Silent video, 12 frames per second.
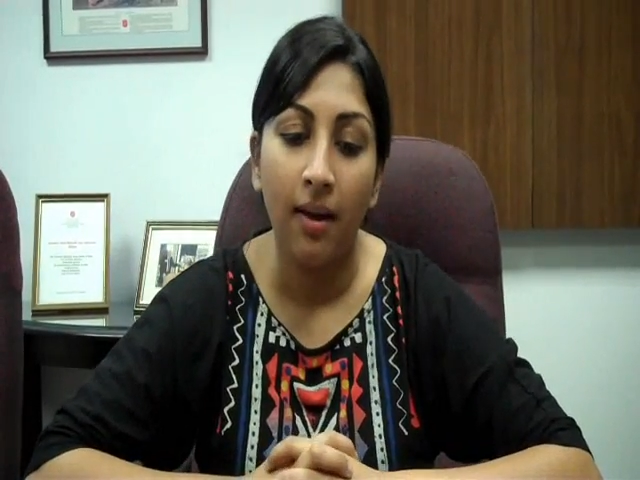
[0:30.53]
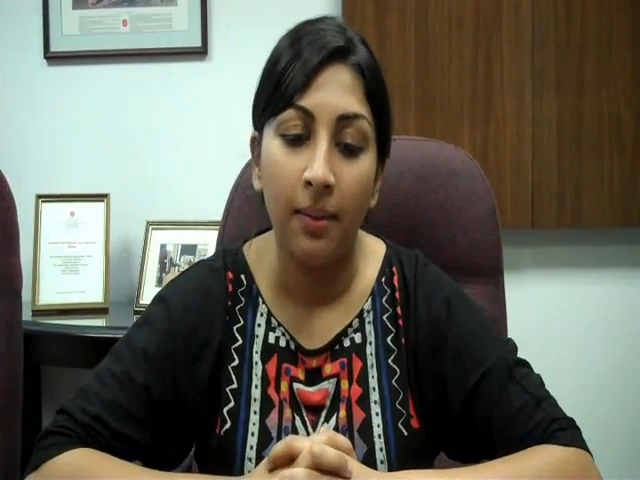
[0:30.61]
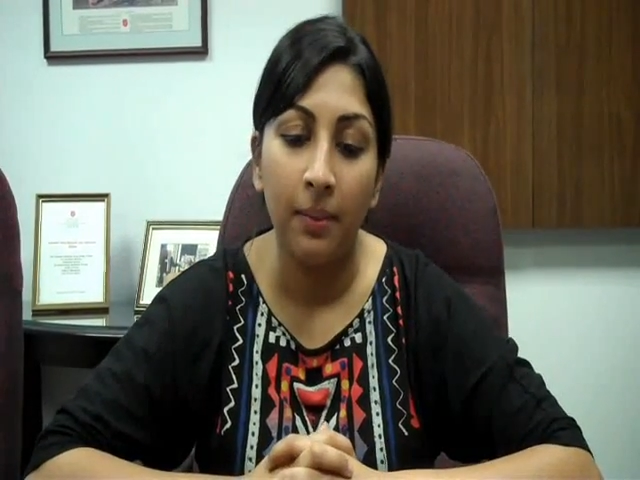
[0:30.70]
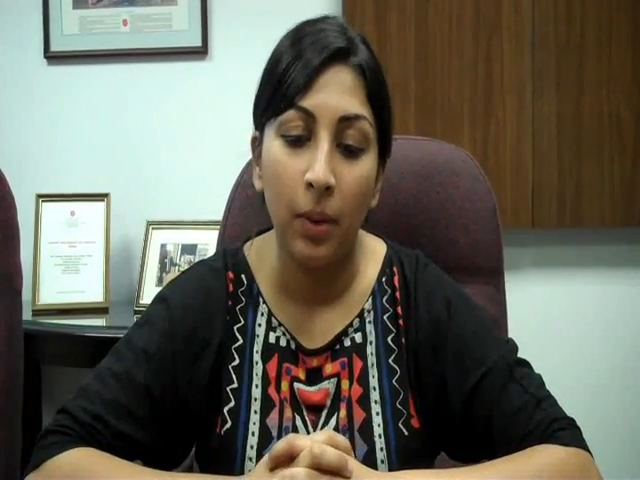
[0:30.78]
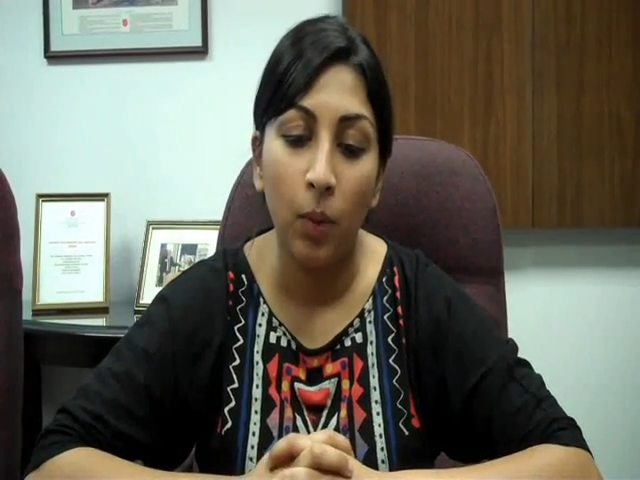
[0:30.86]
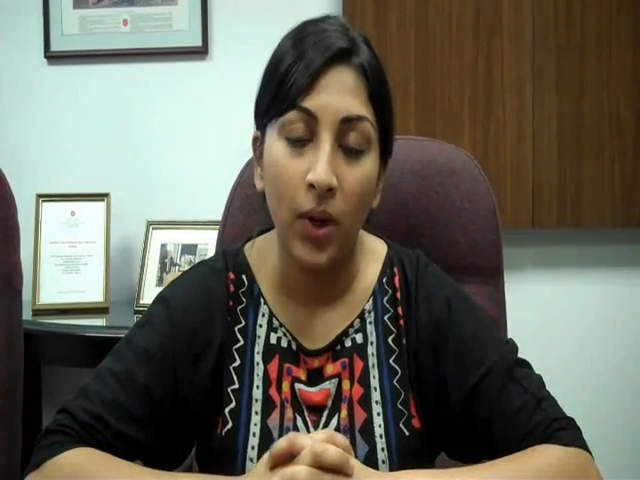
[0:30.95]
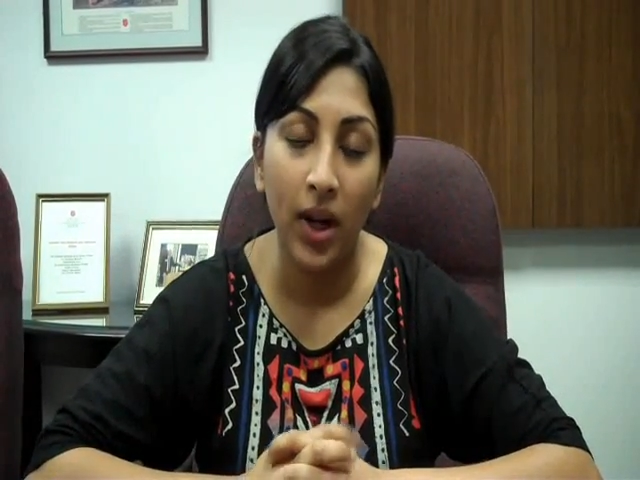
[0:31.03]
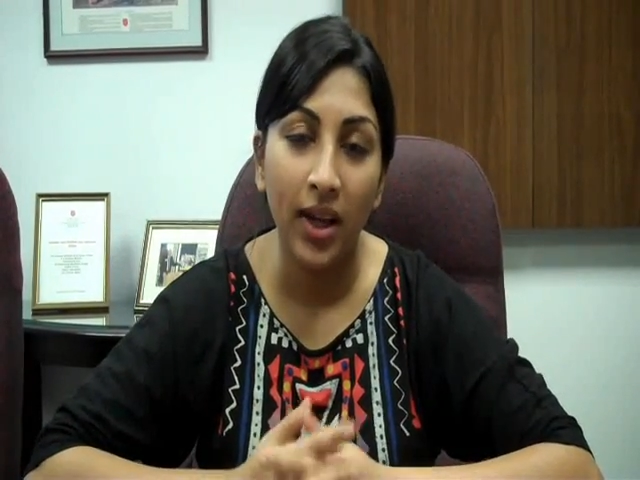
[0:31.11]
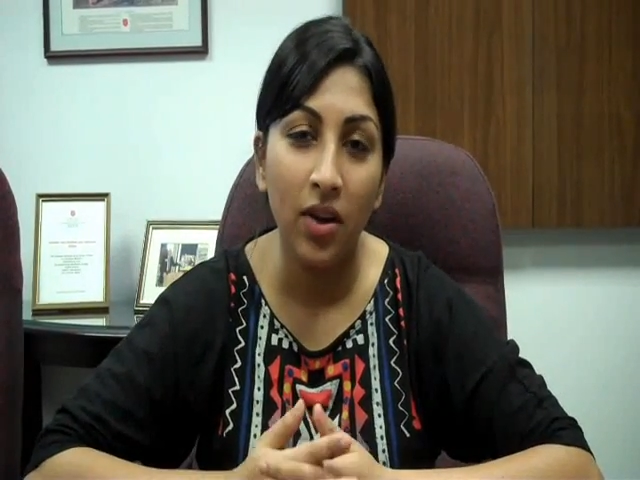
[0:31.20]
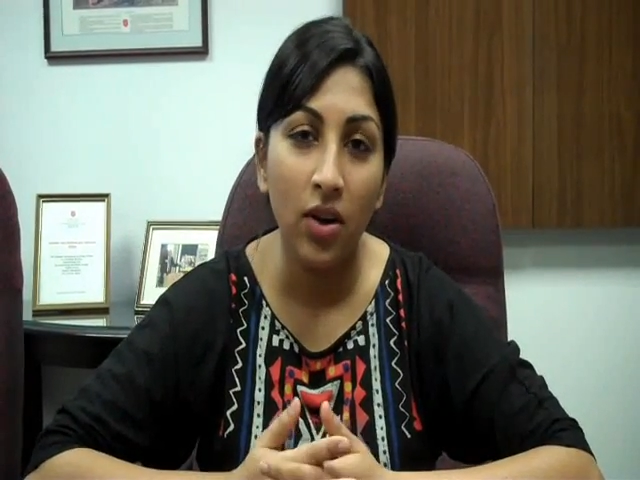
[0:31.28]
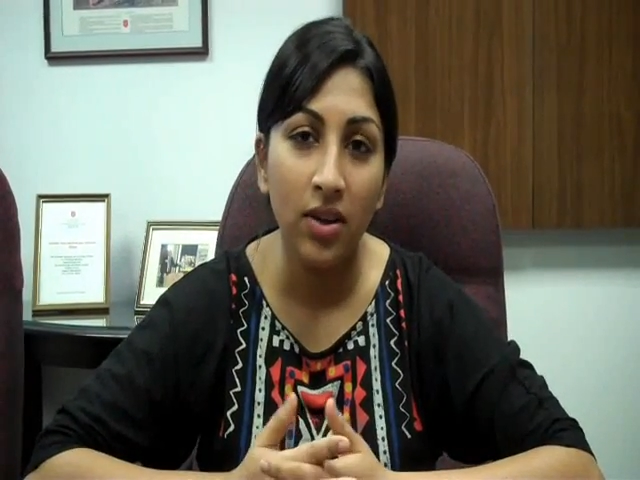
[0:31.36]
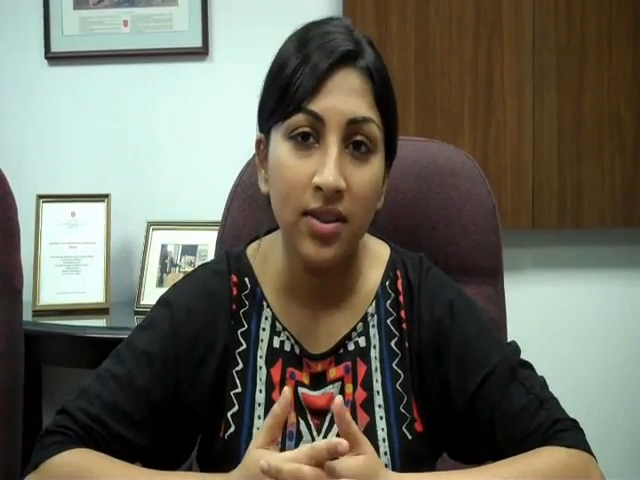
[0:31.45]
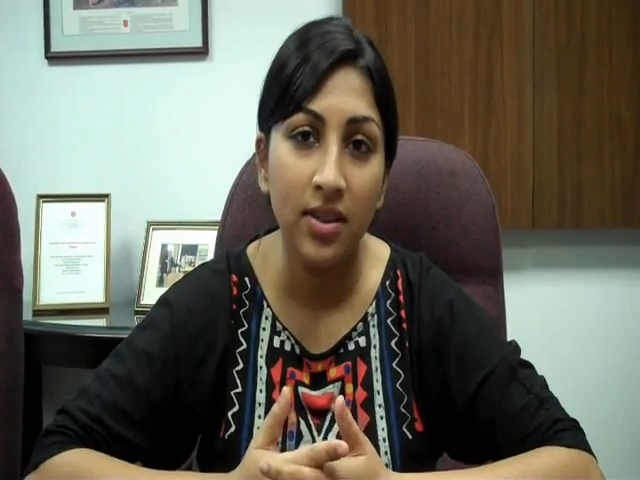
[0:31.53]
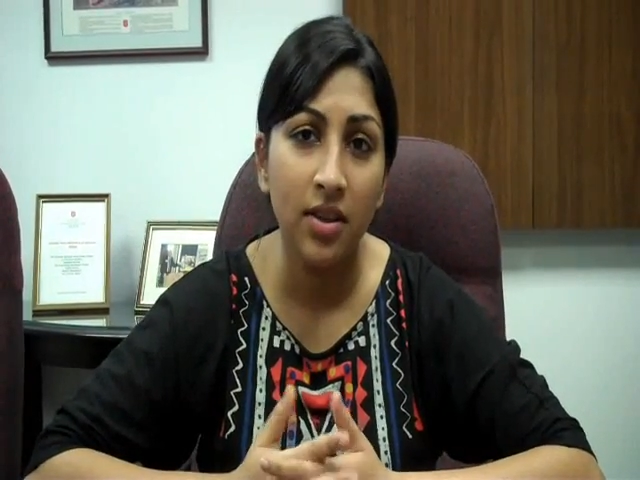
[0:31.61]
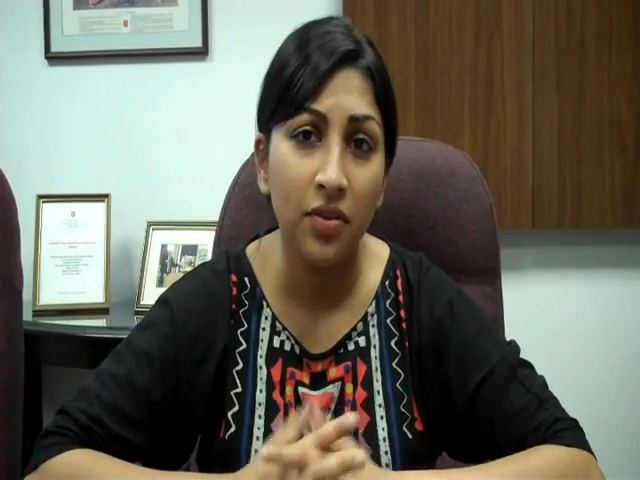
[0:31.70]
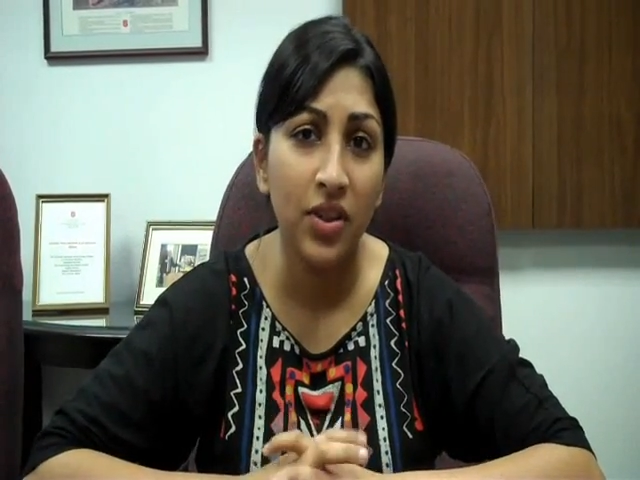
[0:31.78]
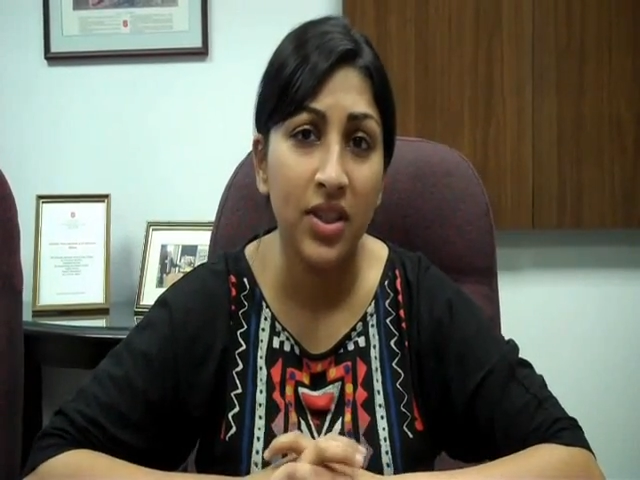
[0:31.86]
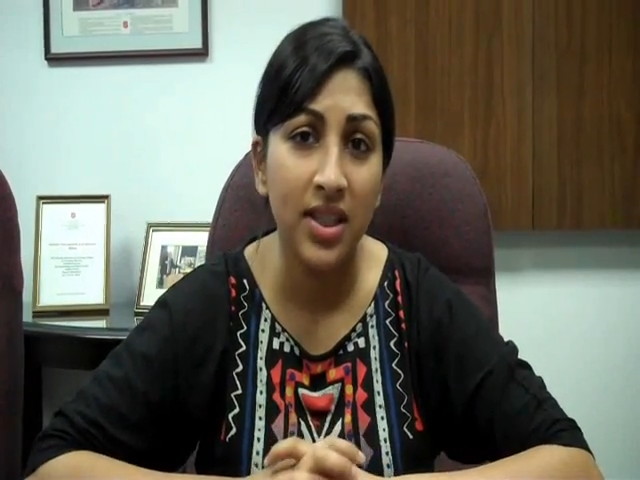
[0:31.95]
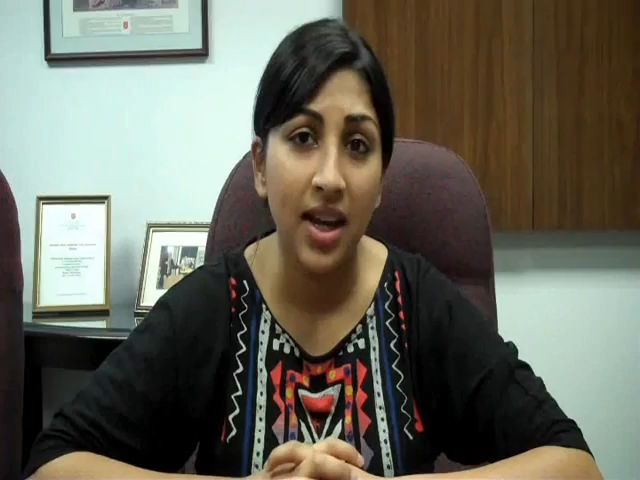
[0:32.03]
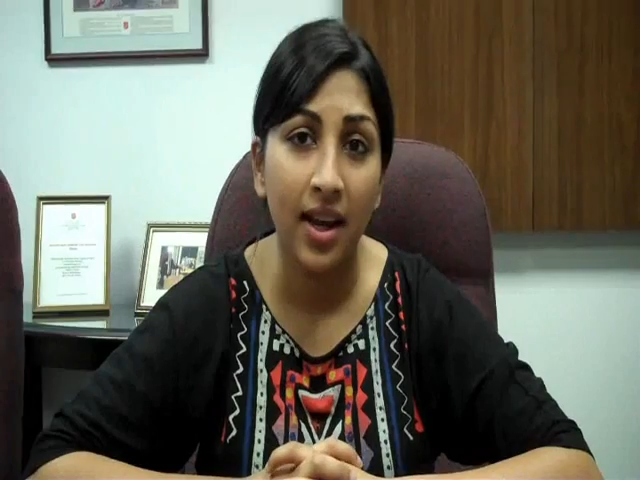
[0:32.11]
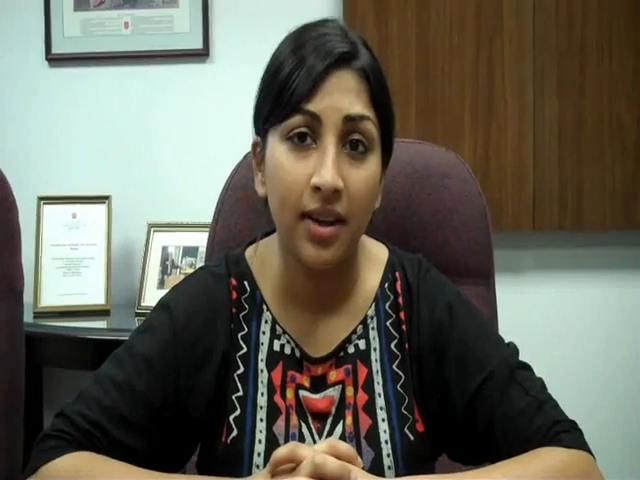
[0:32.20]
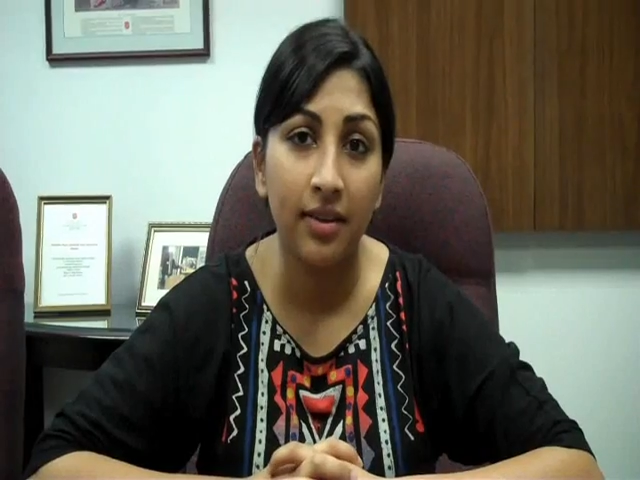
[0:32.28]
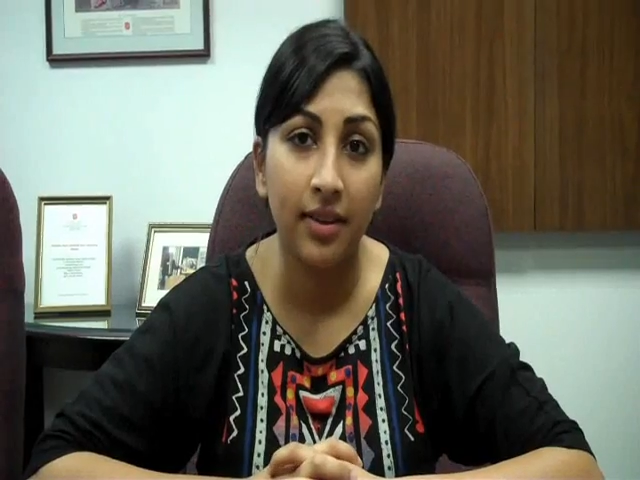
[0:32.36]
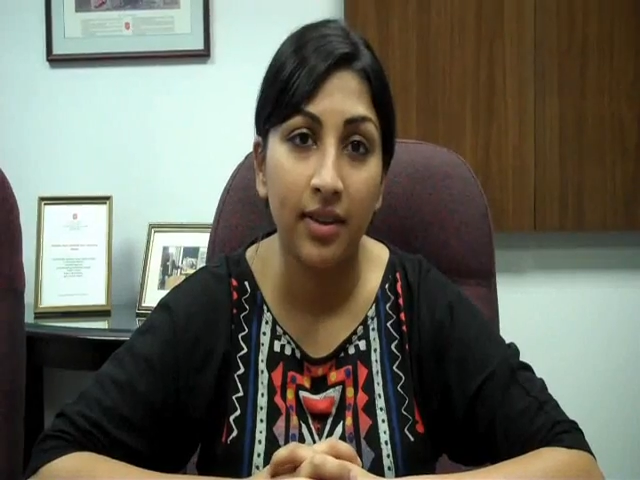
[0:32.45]
Um, what I got to see
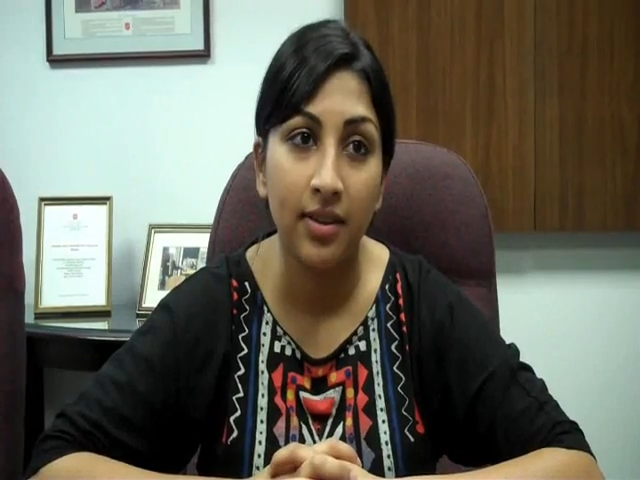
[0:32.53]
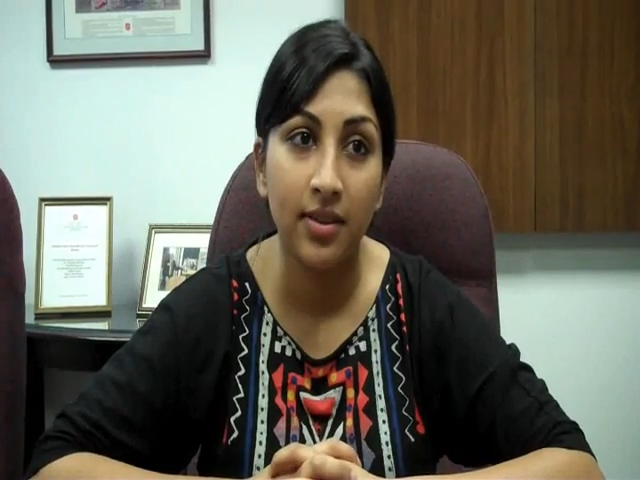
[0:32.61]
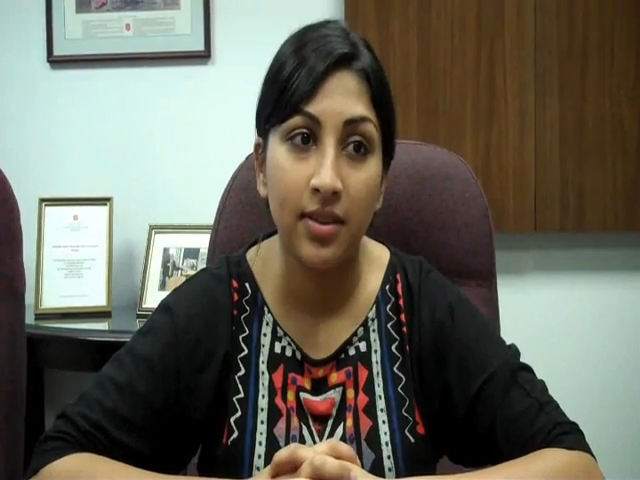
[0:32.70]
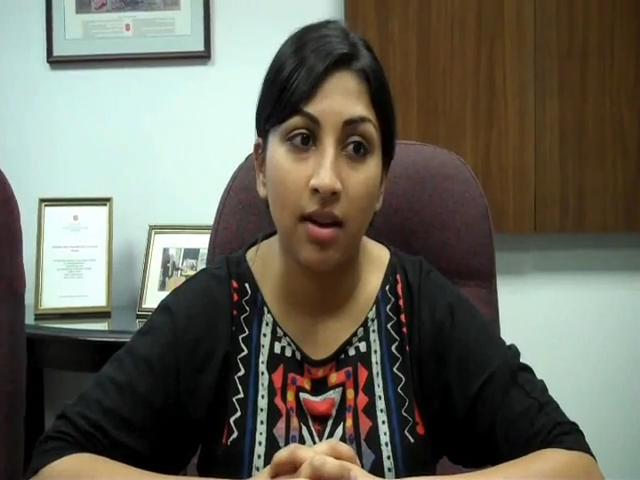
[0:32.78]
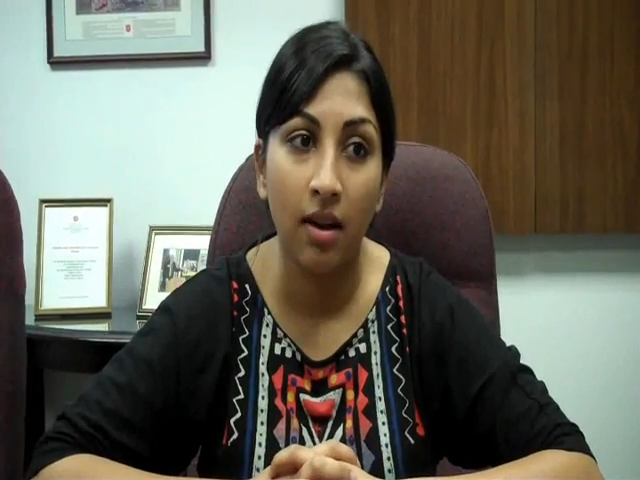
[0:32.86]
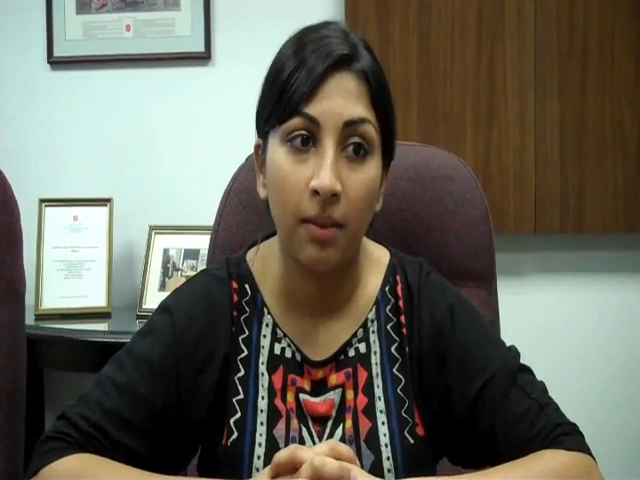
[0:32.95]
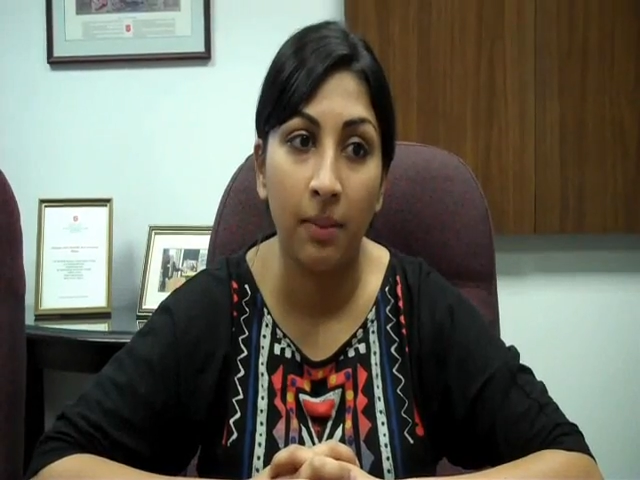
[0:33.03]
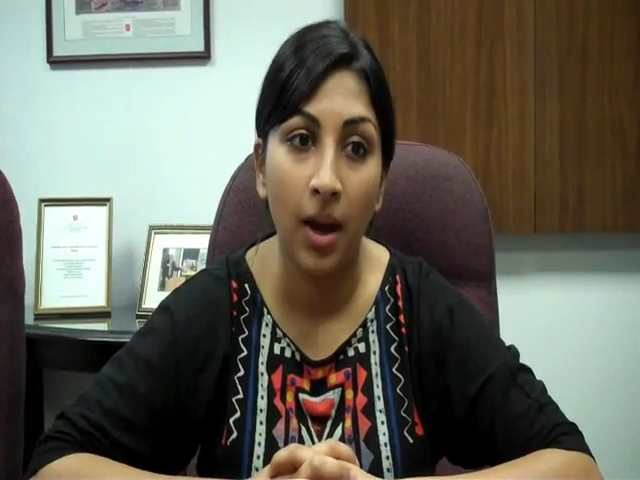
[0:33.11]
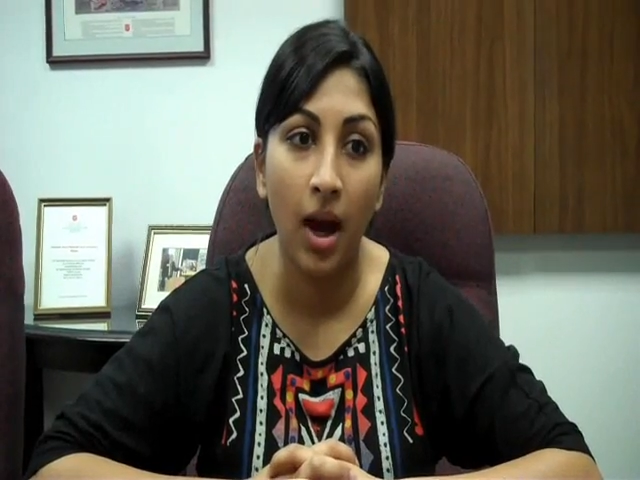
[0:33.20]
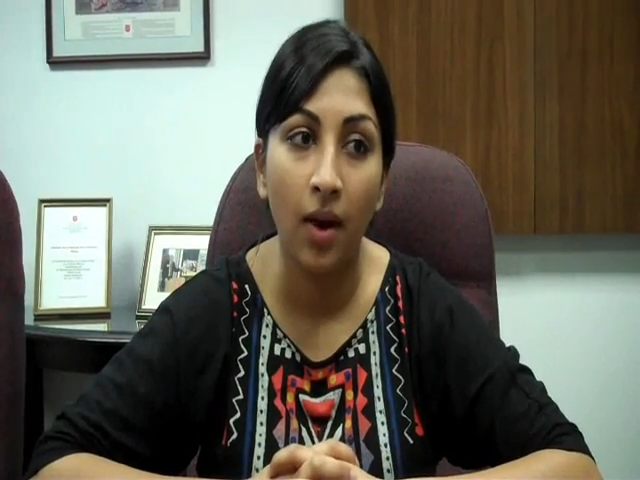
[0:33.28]
firsthand is um,